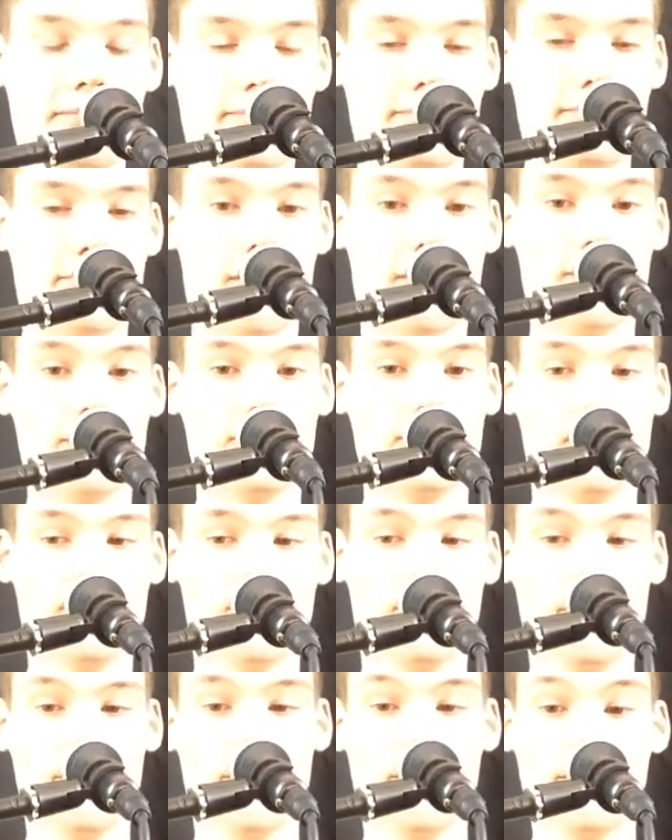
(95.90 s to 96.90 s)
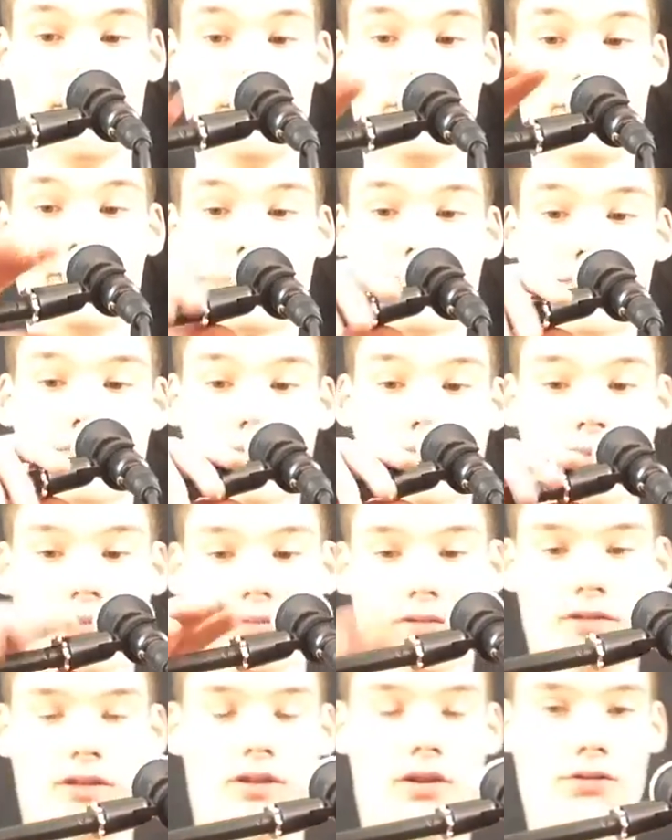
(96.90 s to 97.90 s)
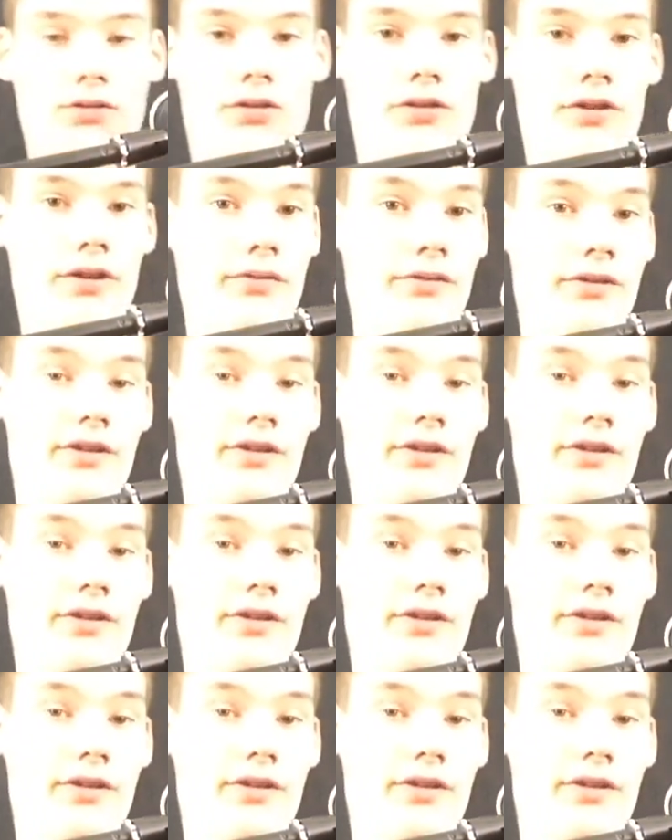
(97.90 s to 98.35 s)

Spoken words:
But within also the different